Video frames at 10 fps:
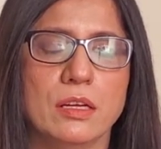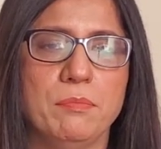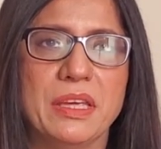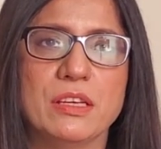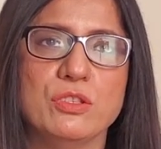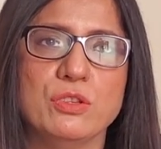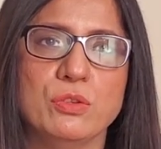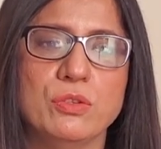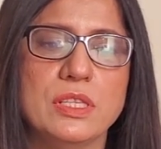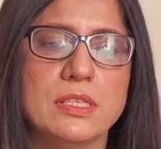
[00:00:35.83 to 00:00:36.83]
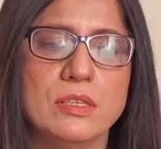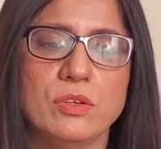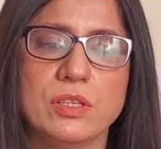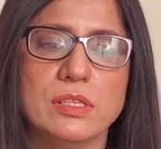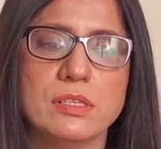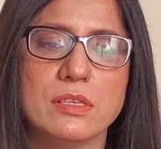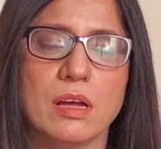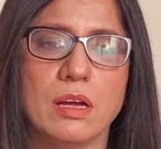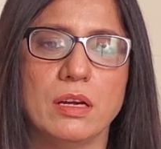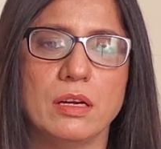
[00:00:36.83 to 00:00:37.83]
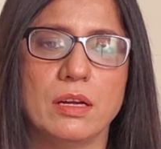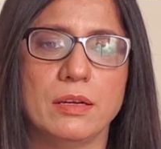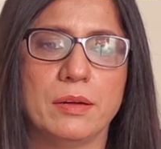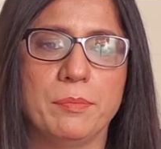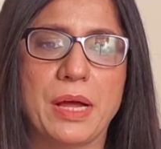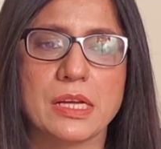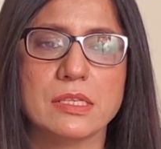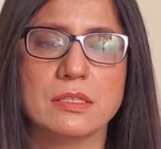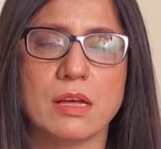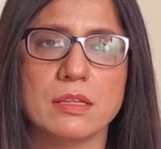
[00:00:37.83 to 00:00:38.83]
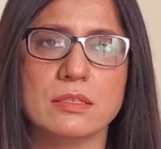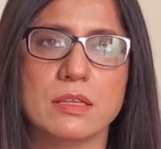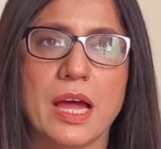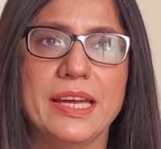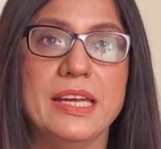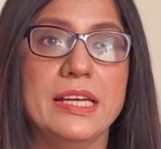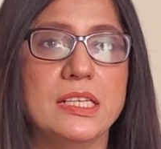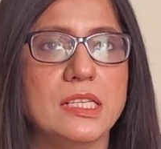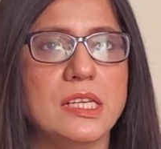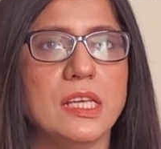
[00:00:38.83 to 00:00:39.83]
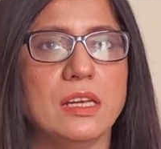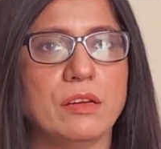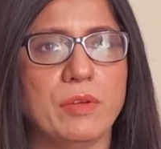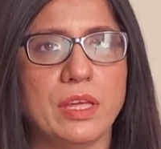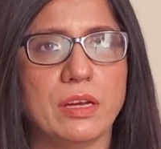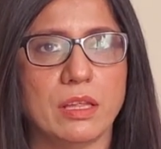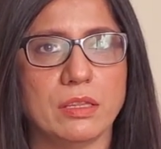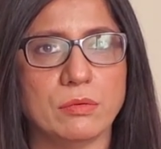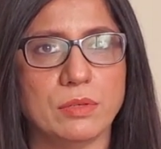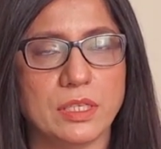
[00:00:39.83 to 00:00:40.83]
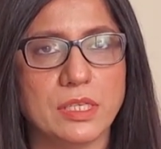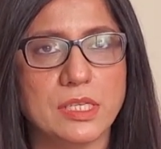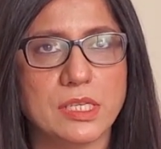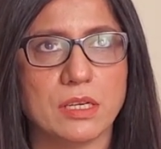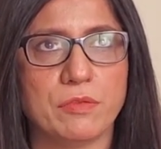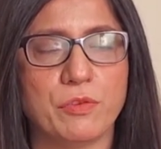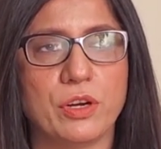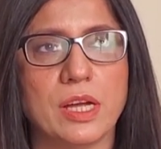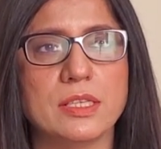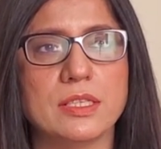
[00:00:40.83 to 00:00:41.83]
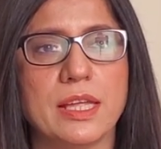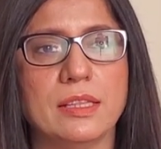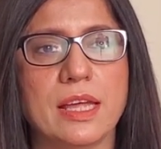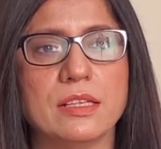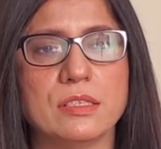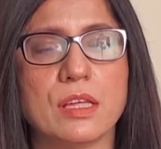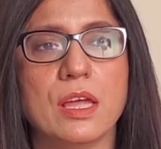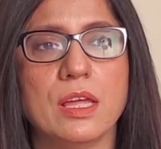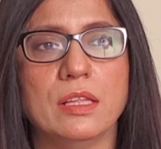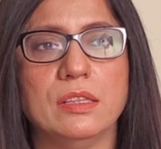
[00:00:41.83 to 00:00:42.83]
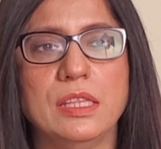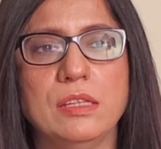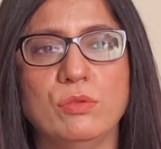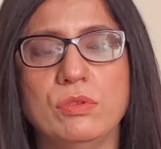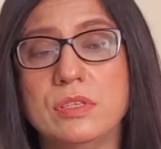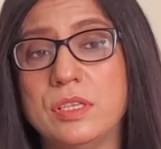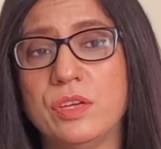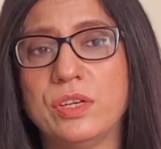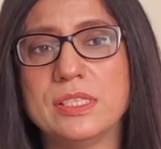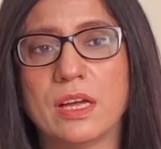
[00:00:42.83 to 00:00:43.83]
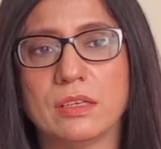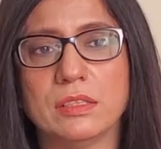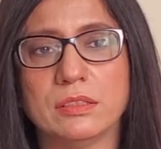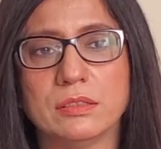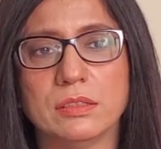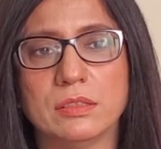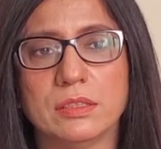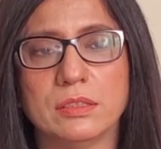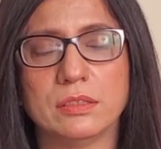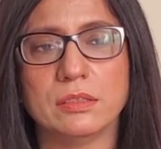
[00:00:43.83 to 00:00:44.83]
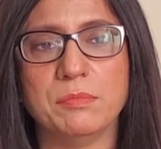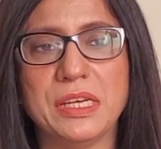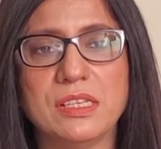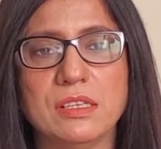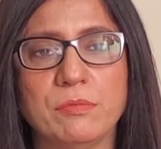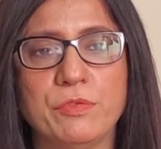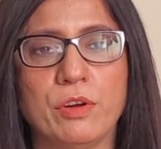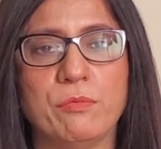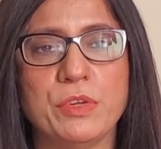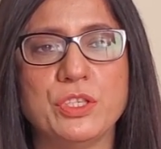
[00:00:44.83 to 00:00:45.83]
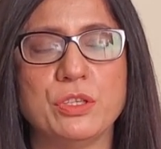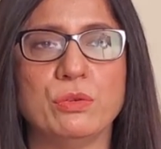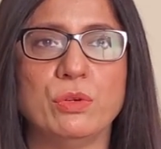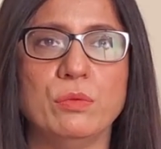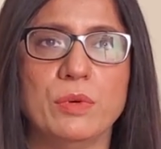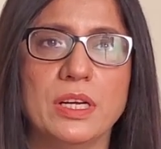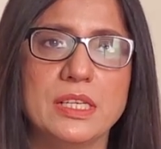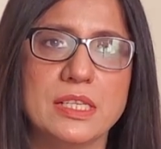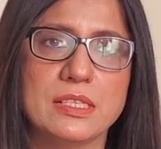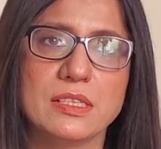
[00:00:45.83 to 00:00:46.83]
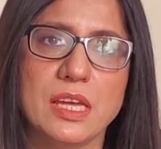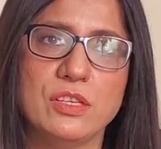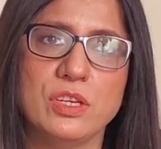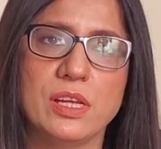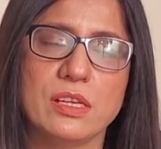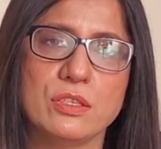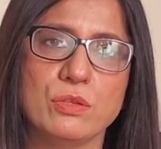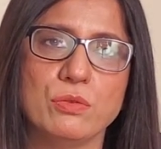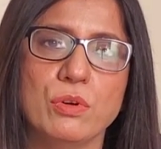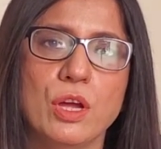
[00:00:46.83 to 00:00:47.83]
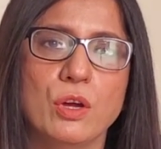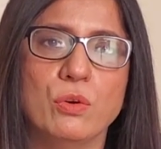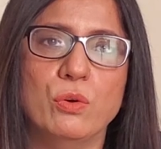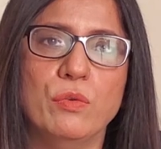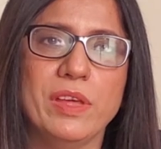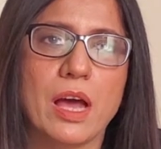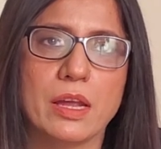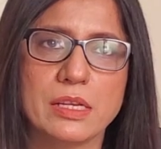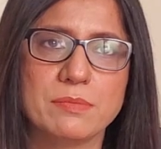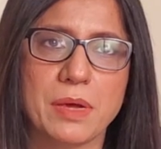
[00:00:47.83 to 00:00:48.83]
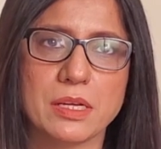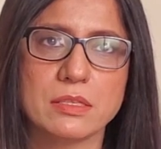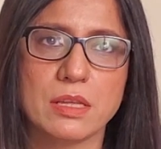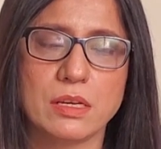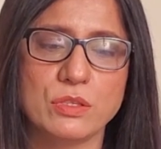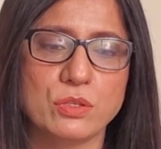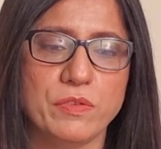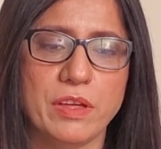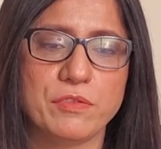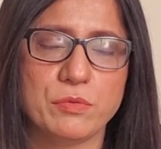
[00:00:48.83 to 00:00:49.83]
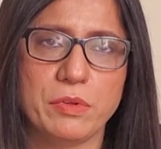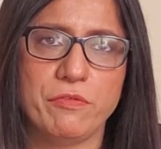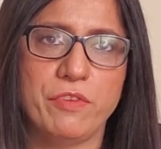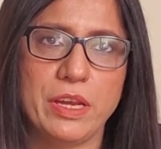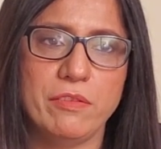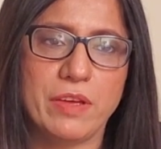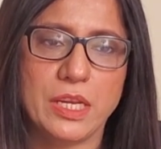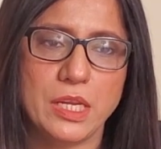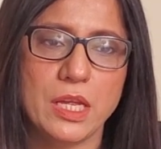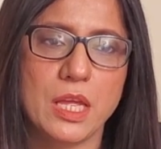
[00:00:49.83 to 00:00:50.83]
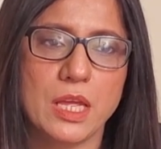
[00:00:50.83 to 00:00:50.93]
because you know the serials are Pakistan's identity in a way around the world for us, and that's the serials are the medium from which the whole world is gauging as to who we are as Pakistanis. So we have to be very, very